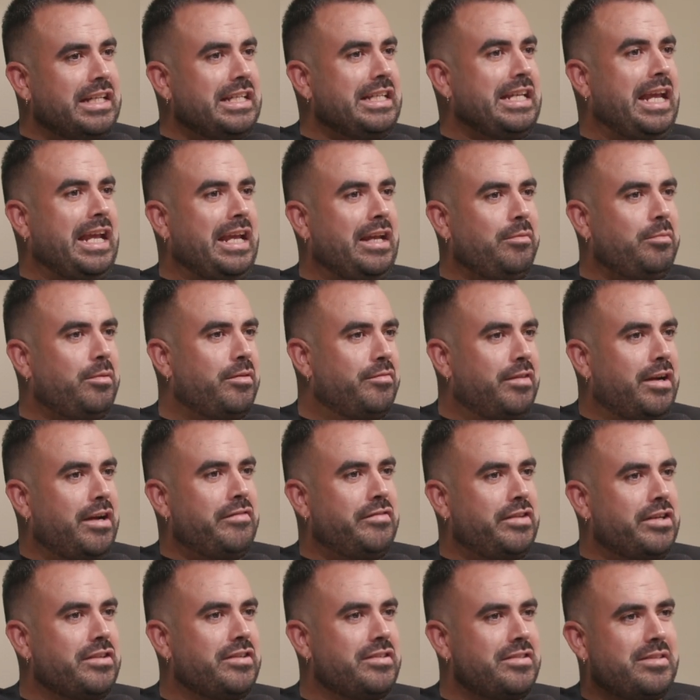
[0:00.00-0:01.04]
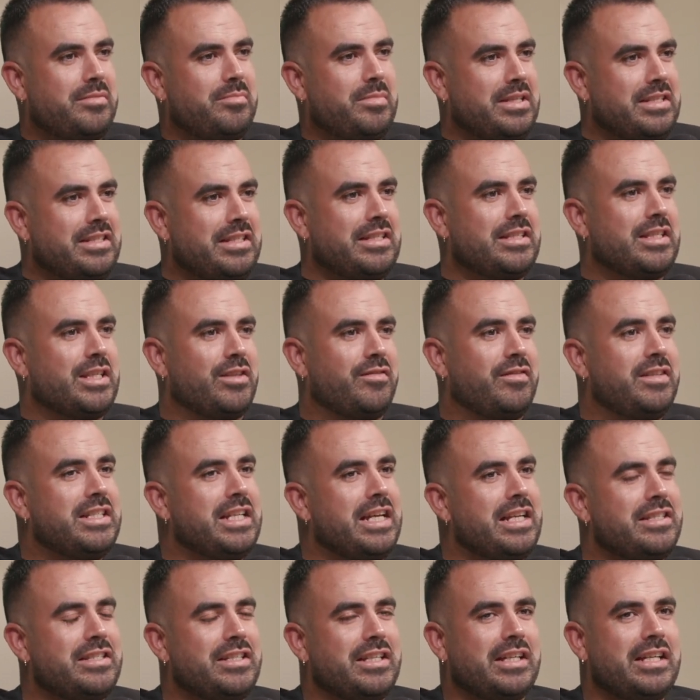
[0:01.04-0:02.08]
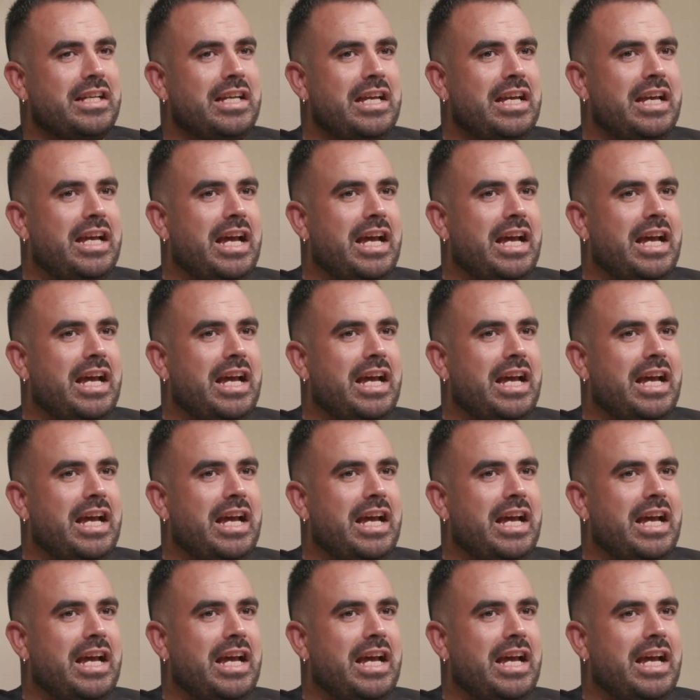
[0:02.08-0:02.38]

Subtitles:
yay, we're 5 years in business. It's fantastic.